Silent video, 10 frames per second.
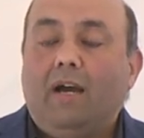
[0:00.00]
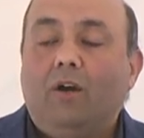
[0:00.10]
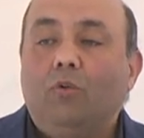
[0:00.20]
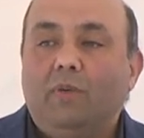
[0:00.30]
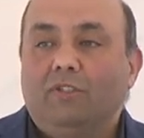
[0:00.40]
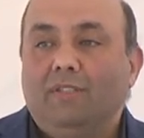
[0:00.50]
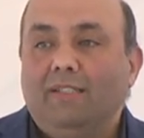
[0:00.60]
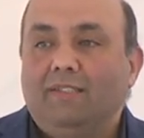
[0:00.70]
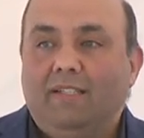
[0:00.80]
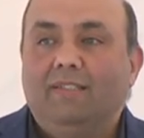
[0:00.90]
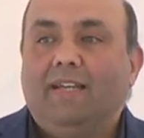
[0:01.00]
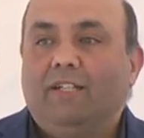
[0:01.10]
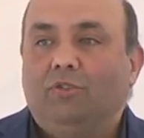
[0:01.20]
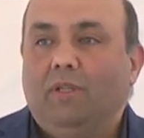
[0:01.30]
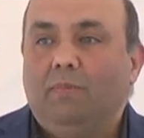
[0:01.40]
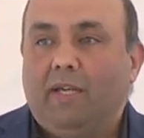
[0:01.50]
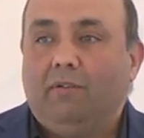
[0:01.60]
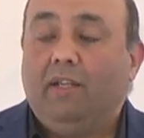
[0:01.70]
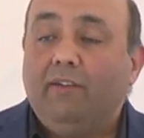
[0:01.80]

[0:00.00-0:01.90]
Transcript: how much these things actually matter.